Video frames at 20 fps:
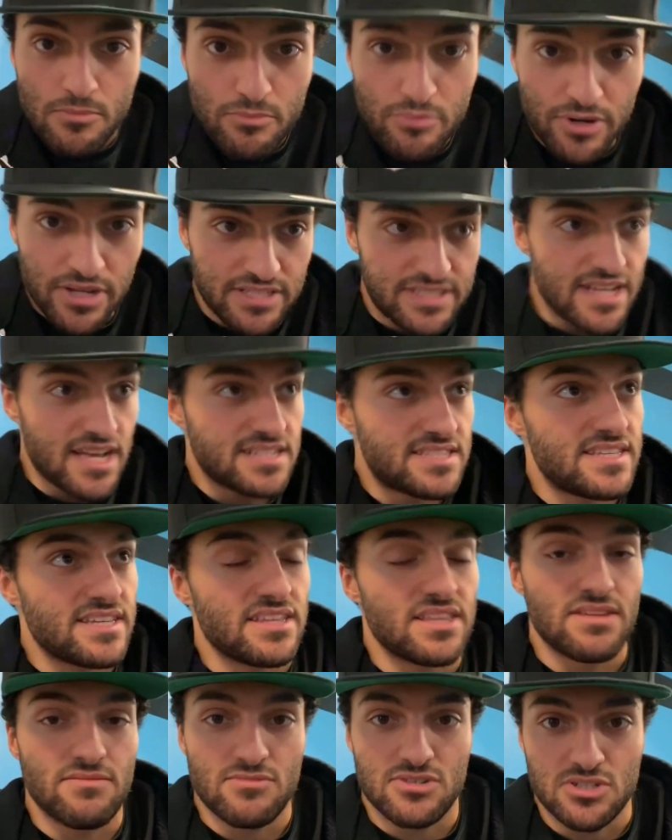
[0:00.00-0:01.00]

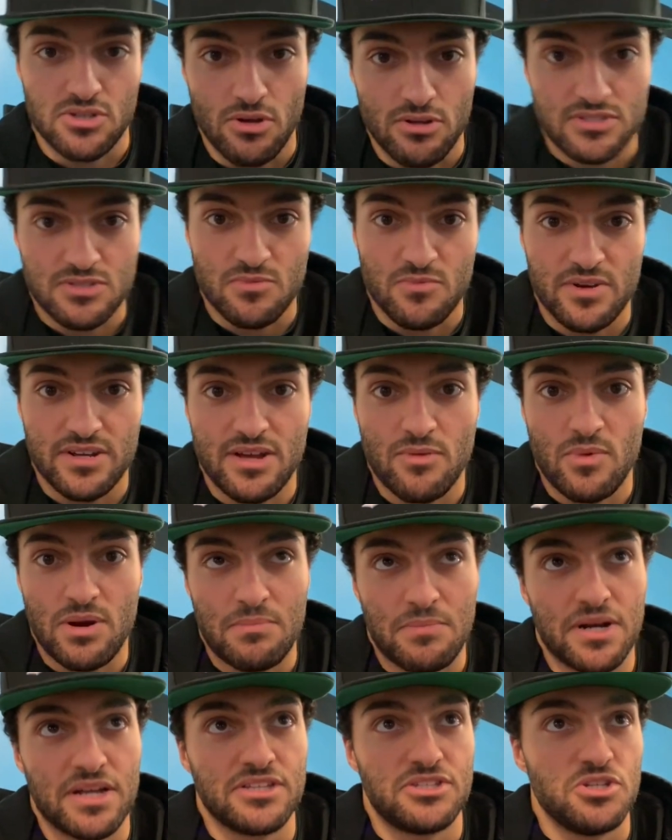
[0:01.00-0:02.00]
pre-testing and then results and whatnot. What
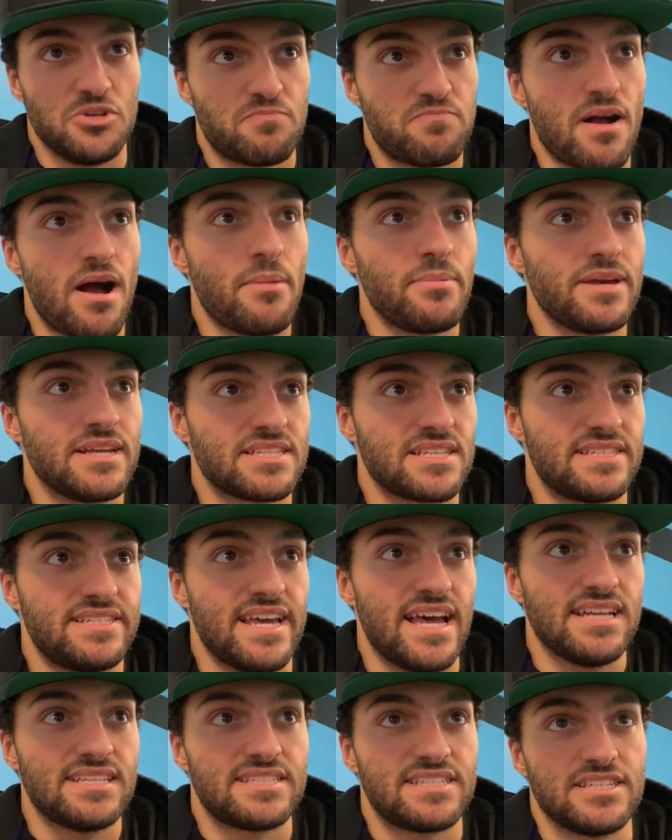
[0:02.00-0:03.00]
I'm gonna do probably as a
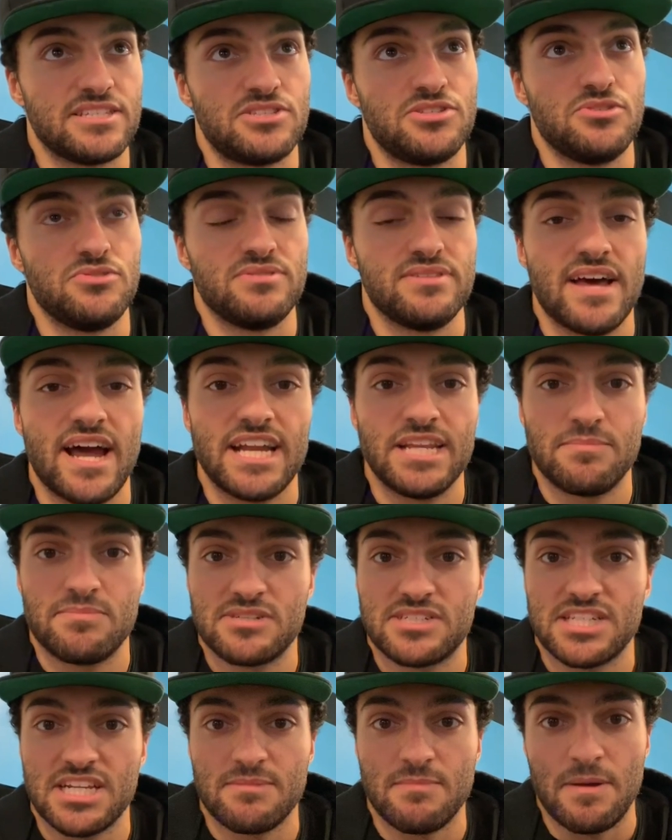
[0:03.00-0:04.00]
test is do
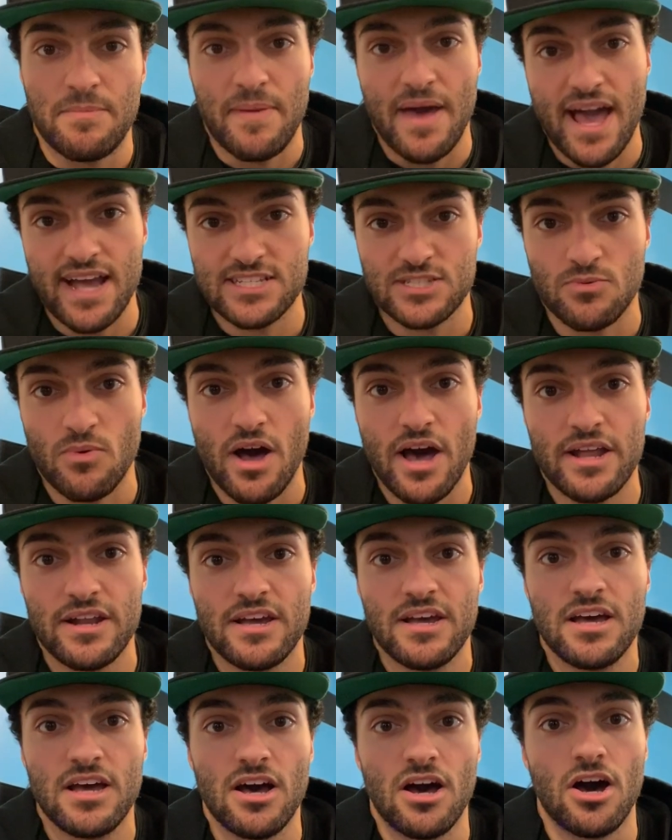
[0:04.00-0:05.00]
90% of my back squat
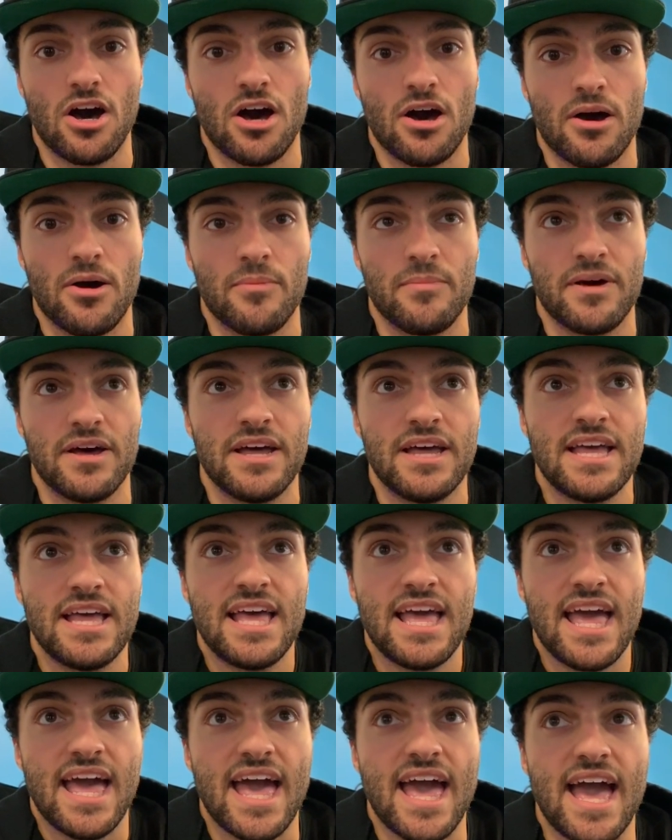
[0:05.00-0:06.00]

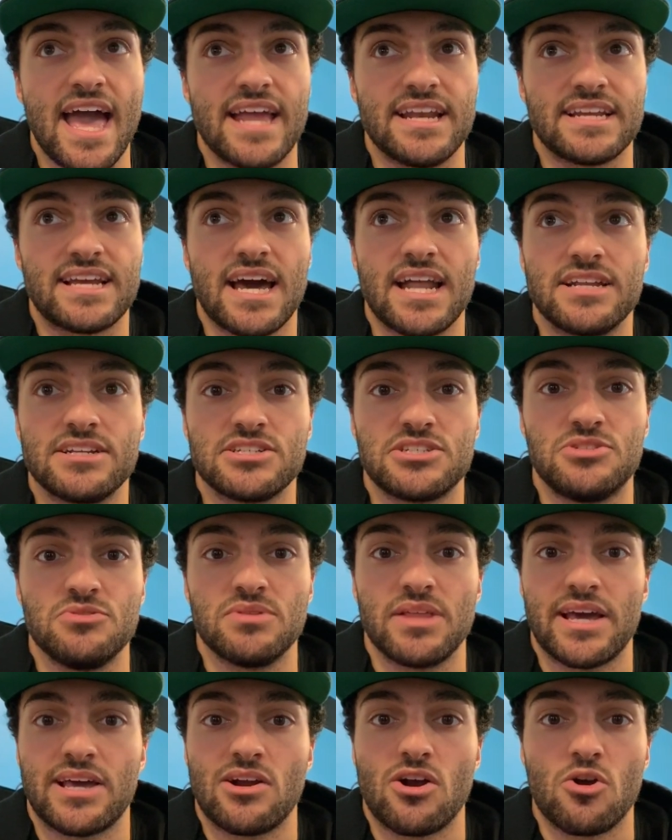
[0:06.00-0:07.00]
and kind of just
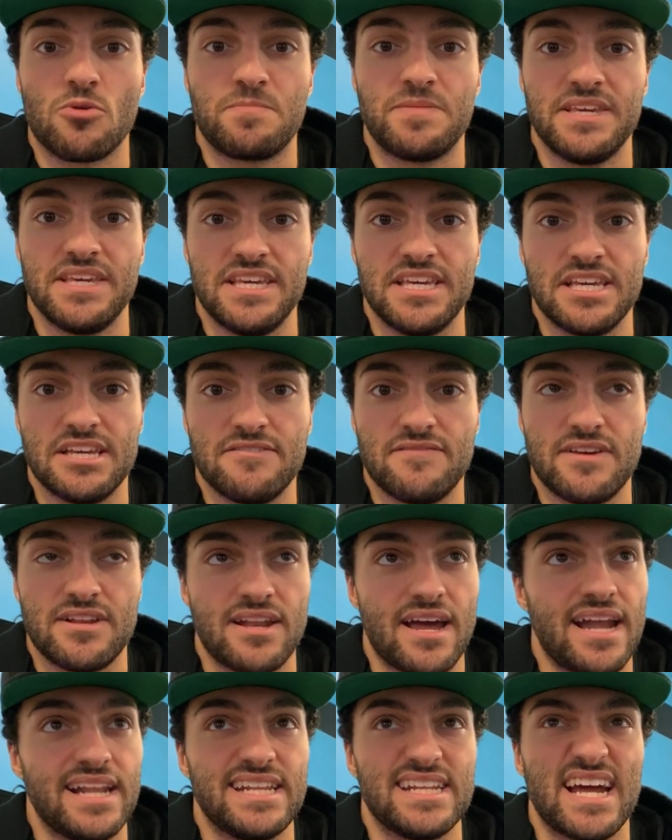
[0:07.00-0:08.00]
do like an RPE of it,
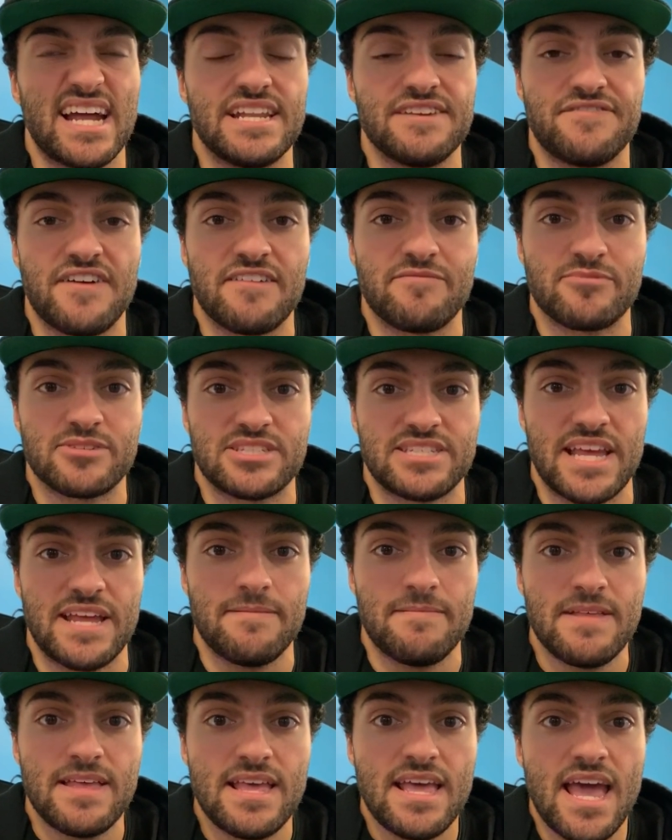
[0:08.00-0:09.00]

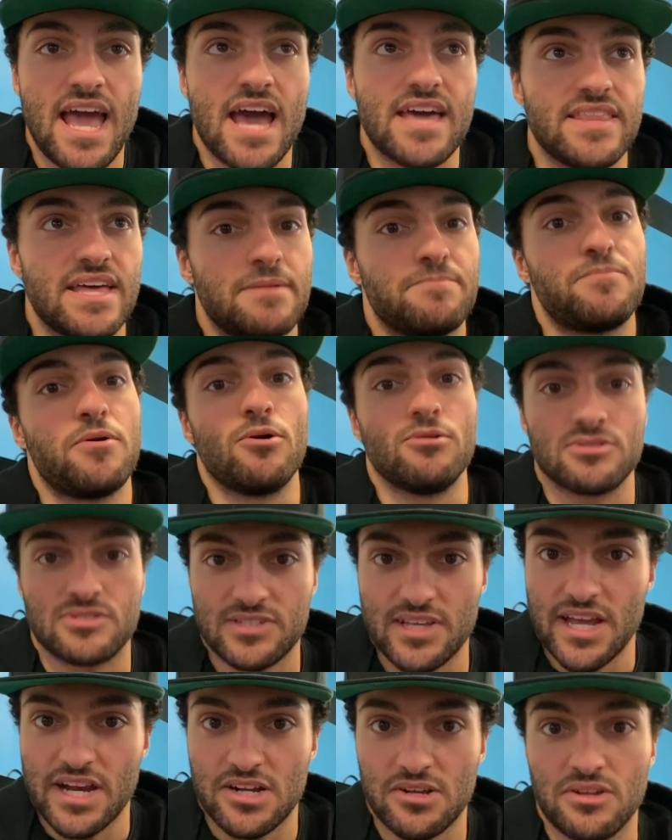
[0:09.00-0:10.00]
90-95%, and then
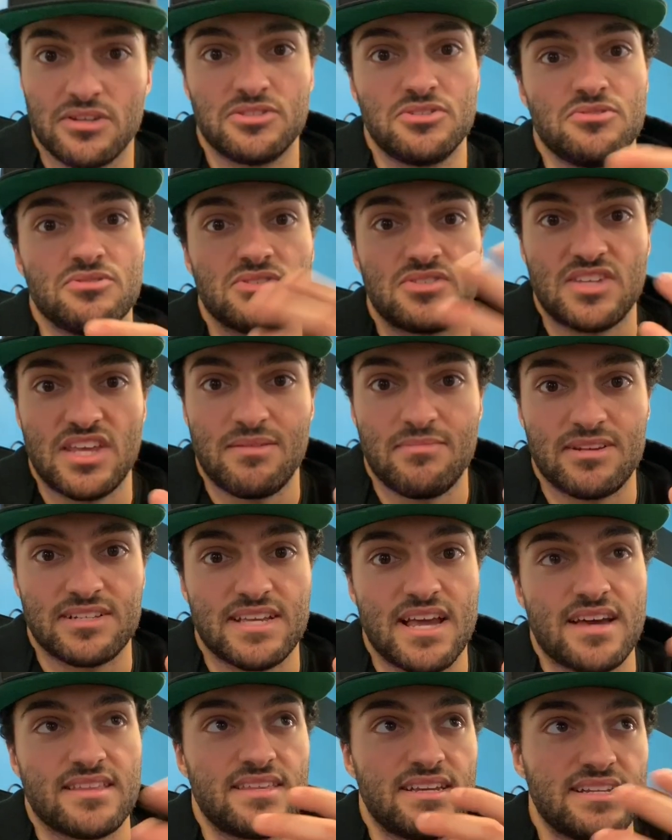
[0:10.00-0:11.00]
post-cycle I'll do the same
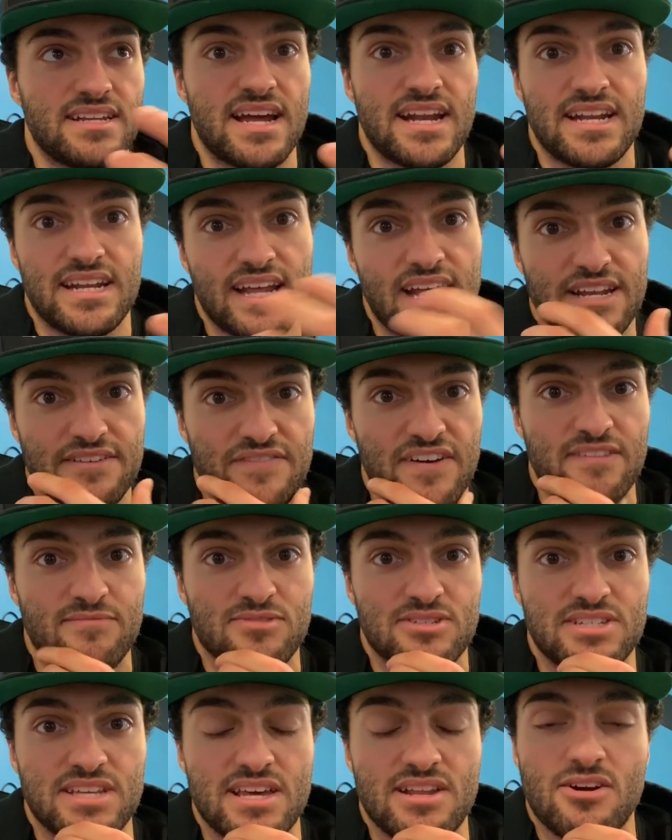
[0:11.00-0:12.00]
exact thing,
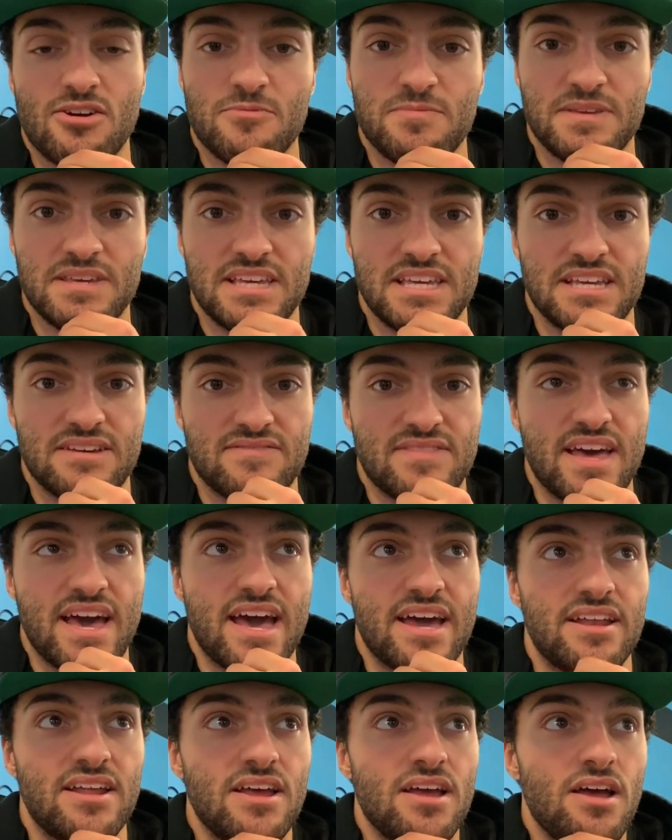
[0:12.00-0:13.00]
90-95% RPE of
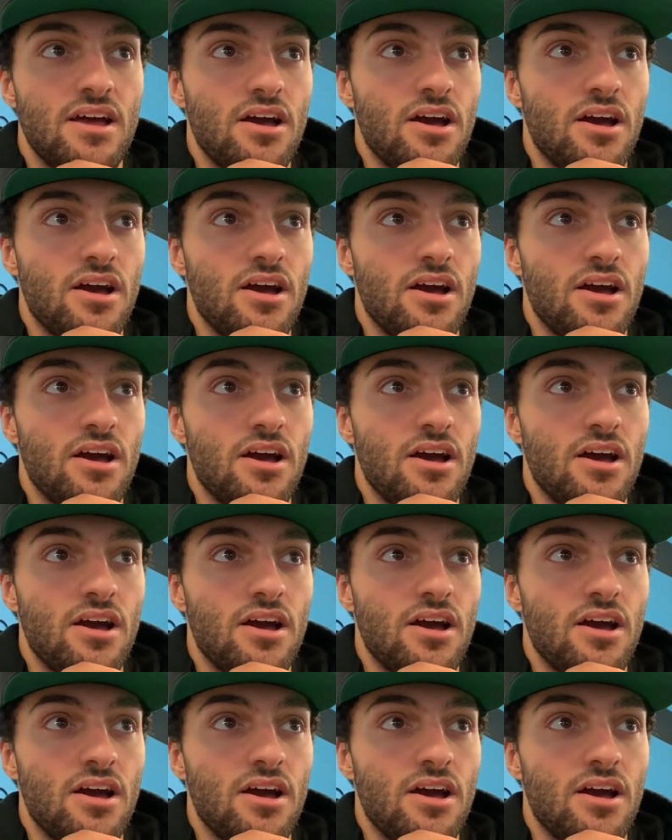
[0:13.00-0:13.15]
that.